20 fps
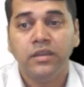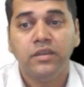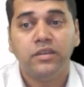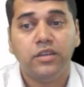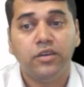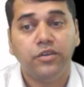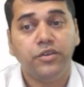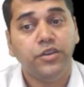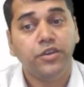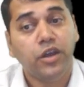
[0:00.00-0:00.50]

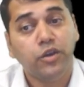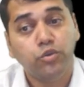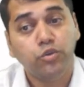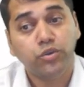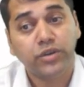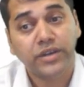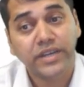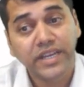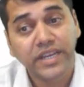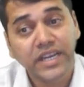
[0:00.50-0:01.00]
now you have to
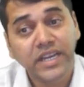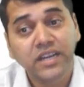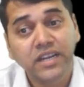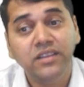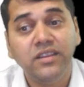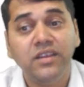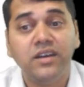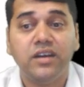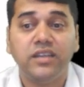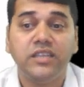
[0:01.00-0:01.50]

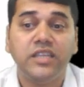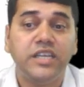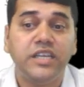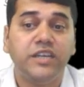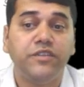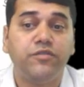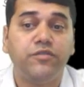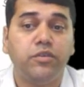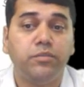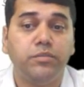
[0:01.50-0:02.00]
read the other
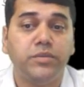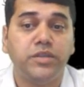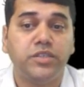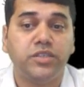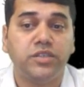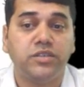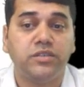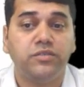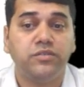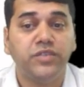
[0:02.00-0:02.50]

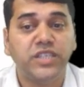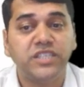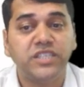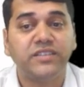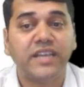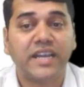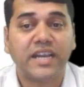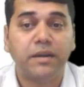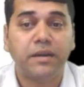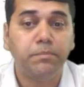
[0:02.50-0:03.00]
information which is
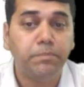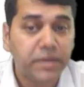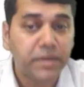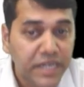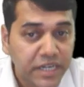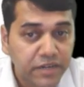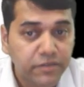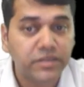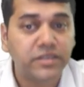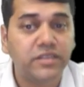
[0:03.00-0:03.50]

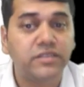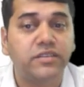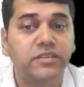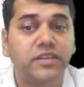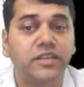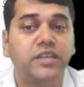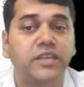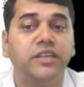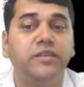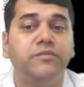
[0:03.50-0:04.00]
accompanied with this
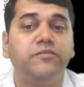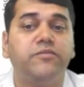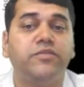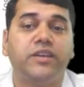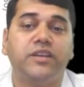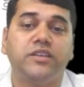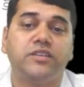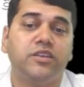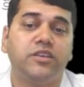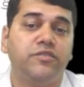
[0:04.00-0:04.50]
interim
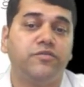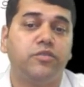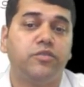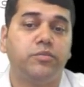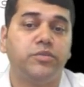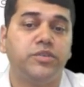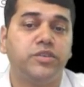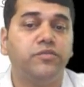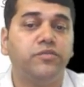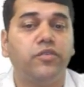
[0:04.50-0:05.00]
financial
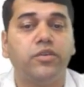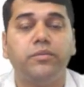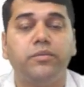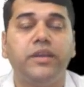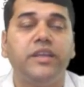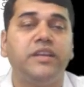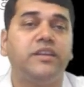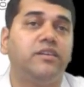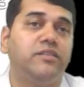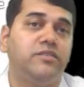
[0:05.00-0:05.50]
information for
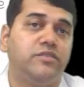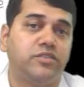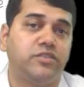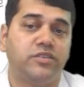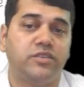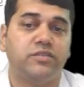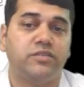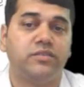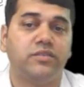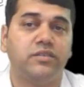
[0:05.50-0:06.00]

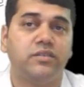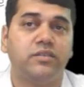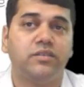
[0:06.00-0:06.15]
inconsistency.